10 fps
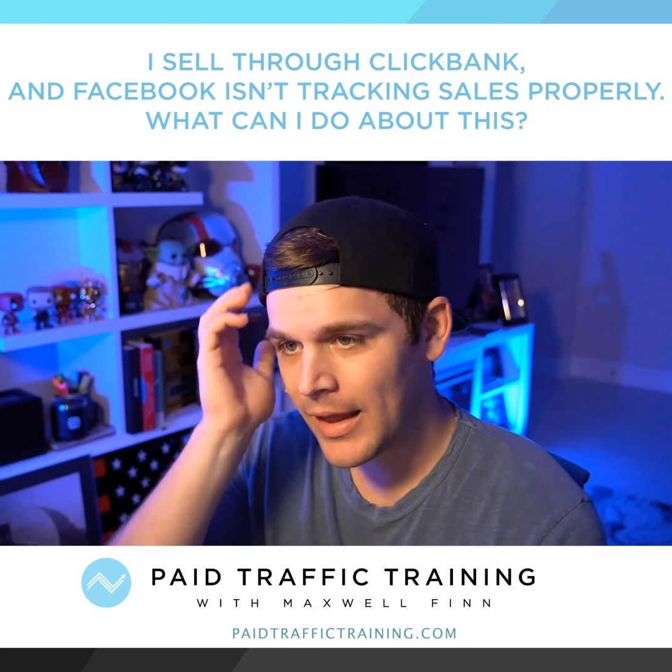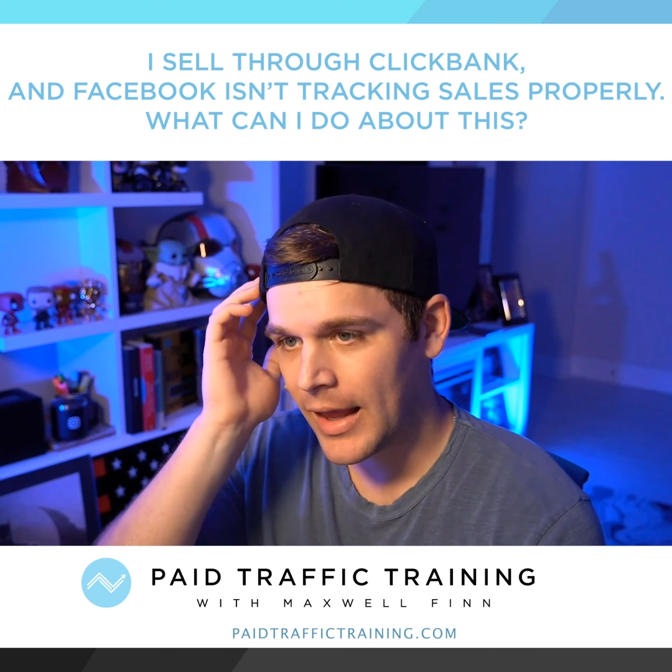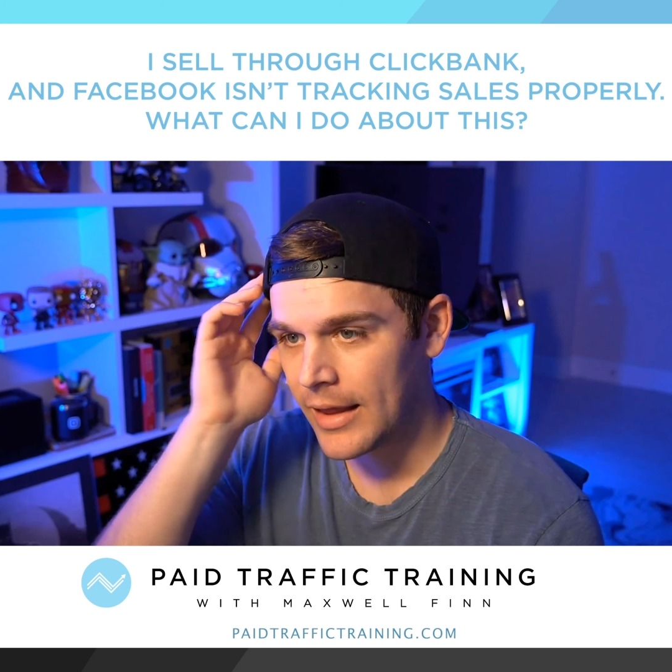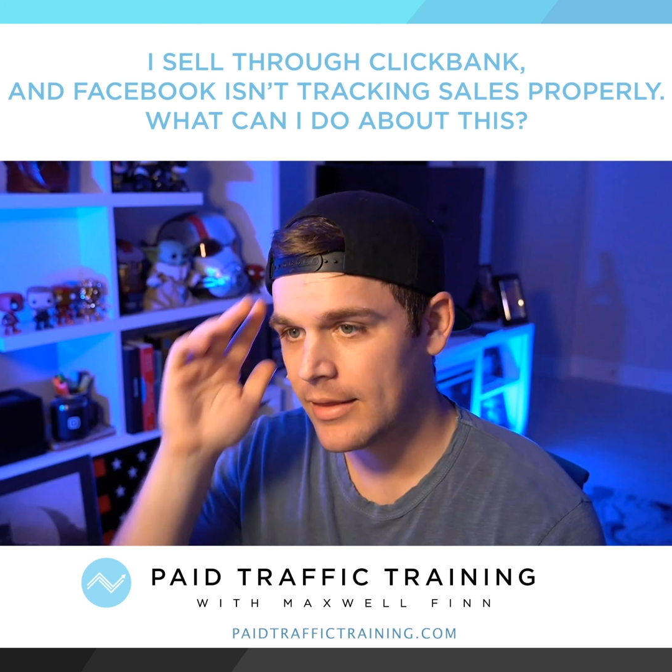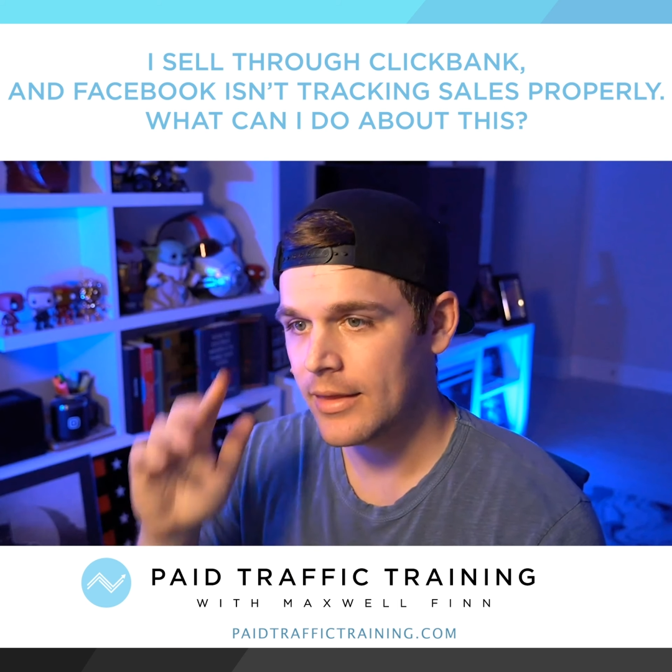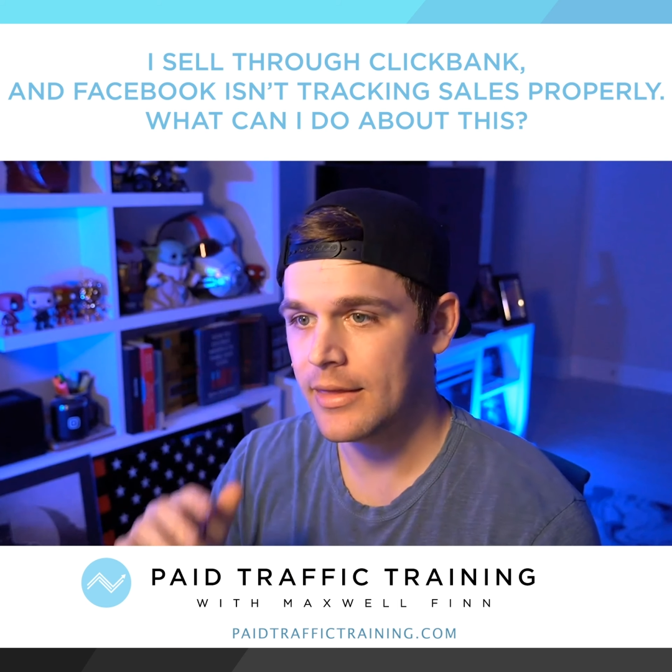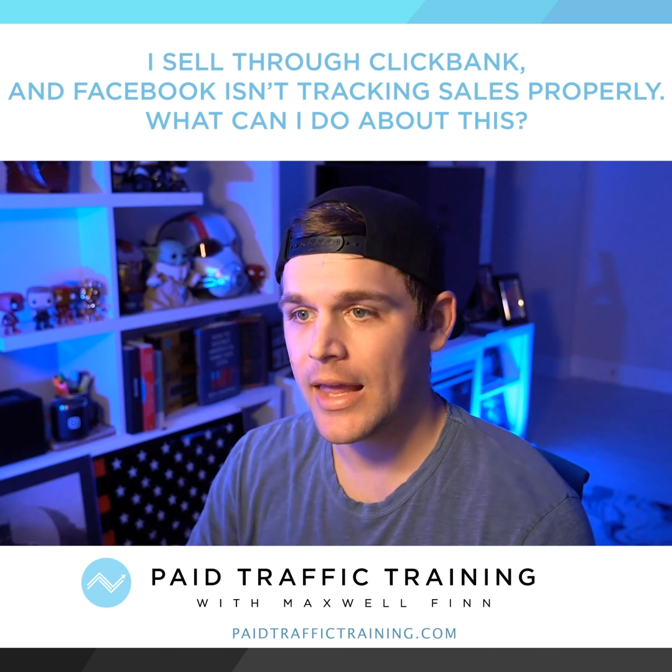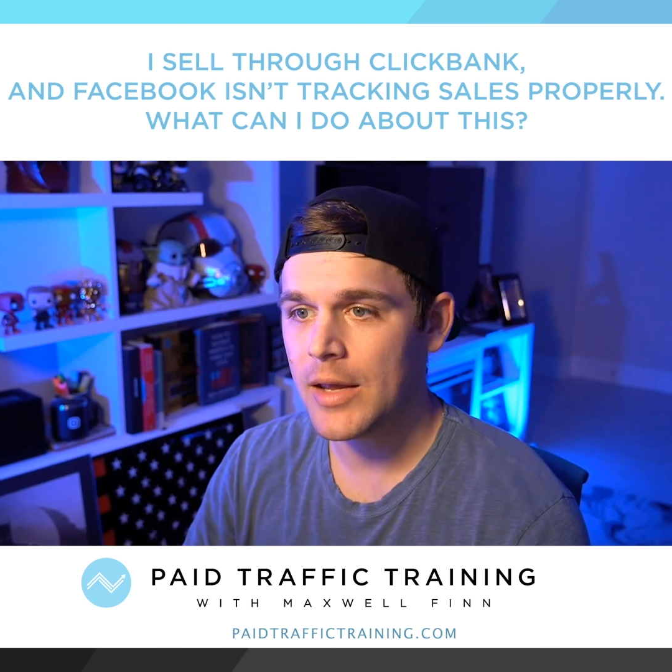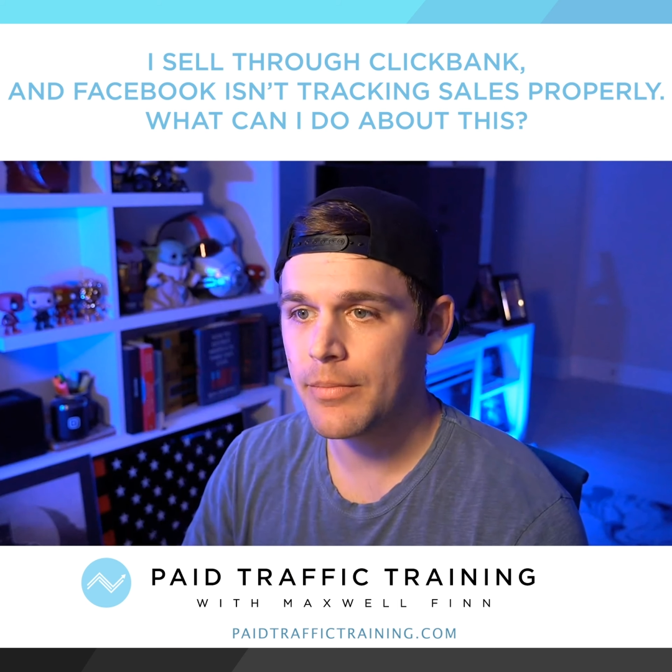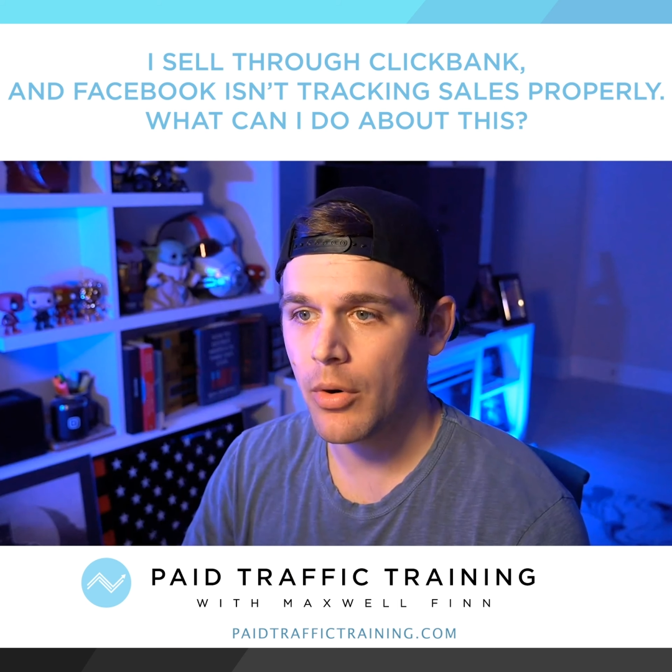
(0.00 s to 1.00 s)
and
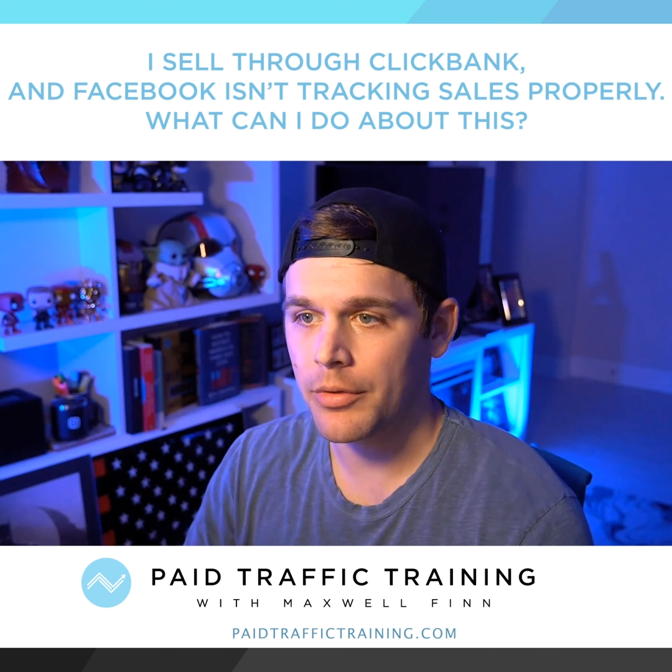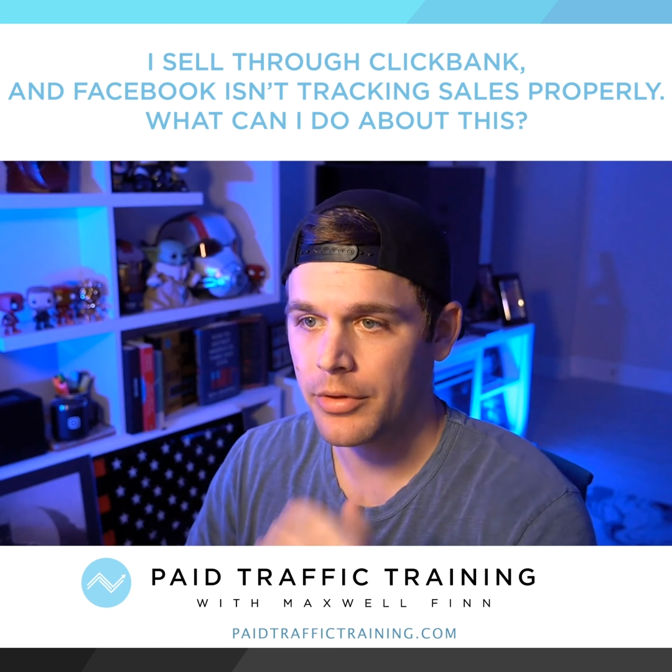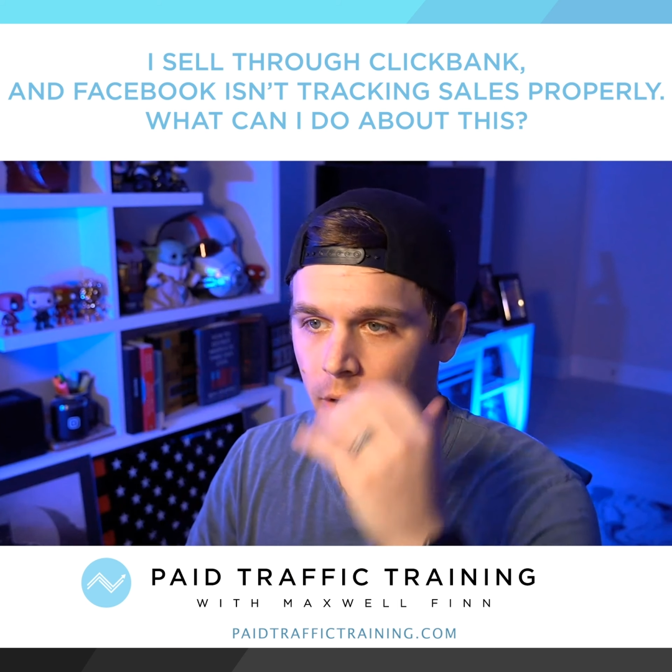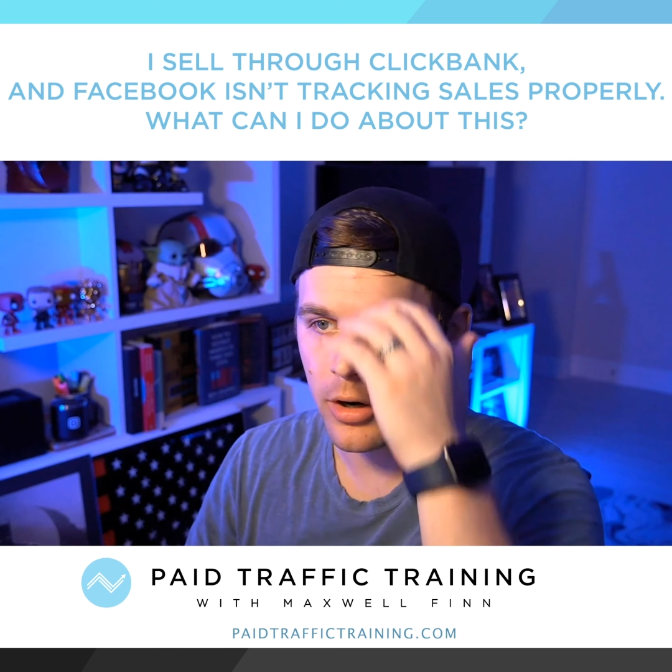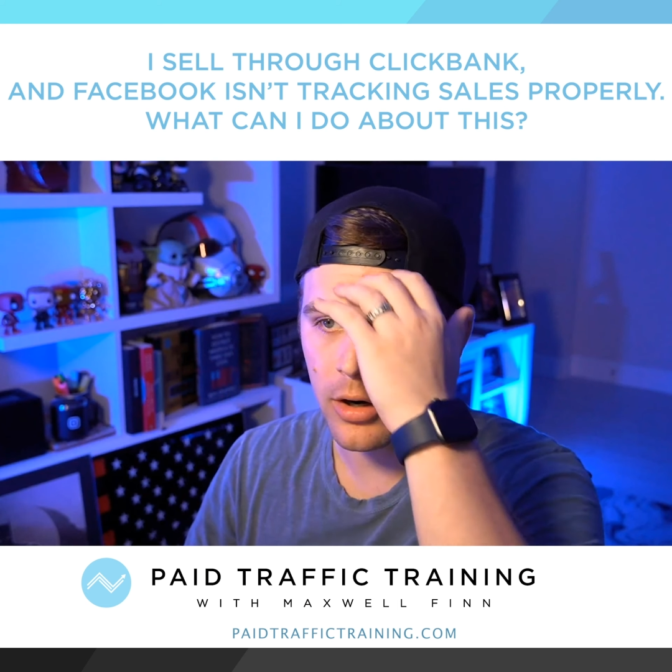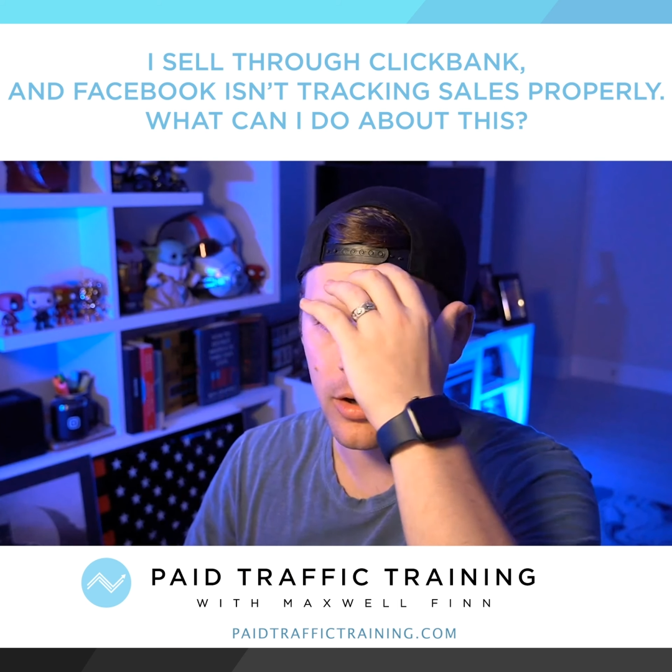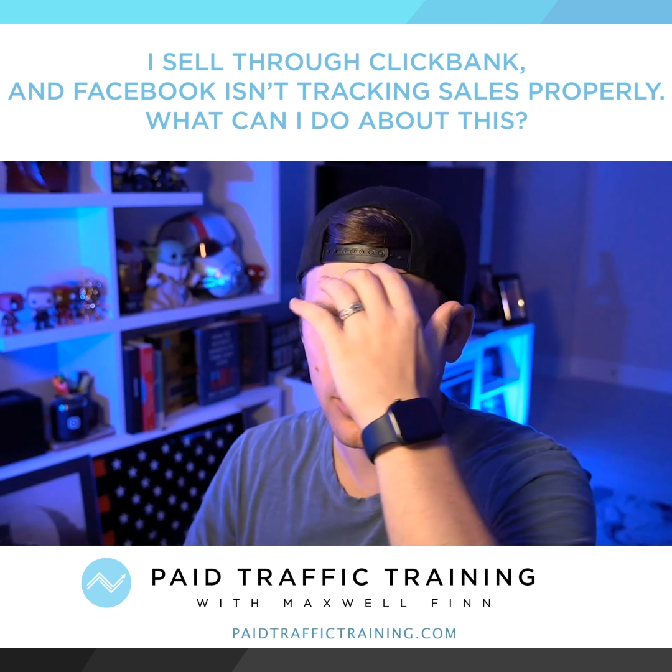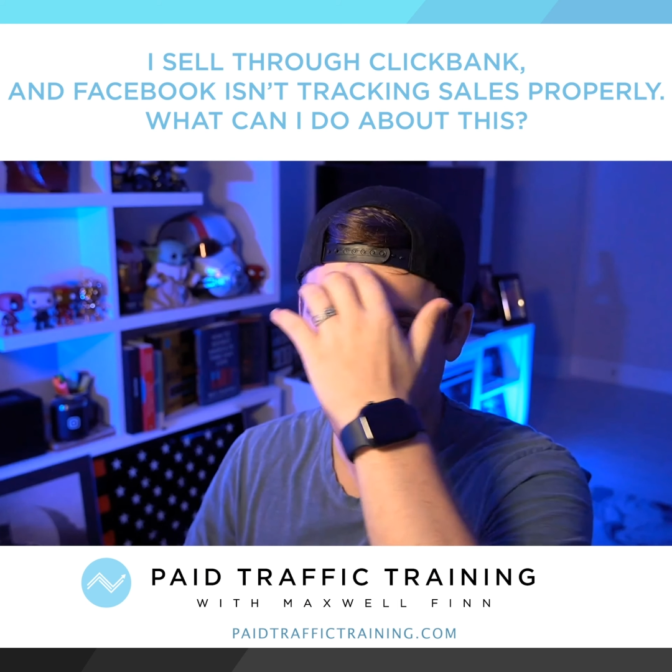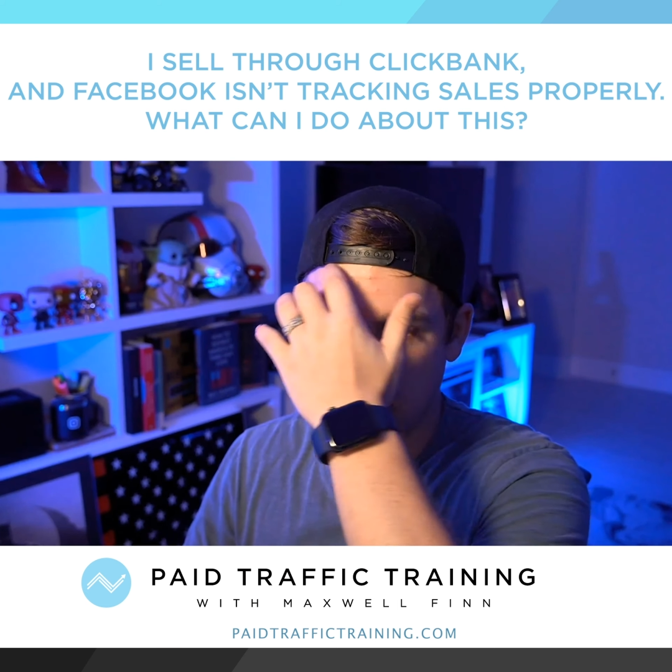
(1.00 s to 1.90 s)
they both are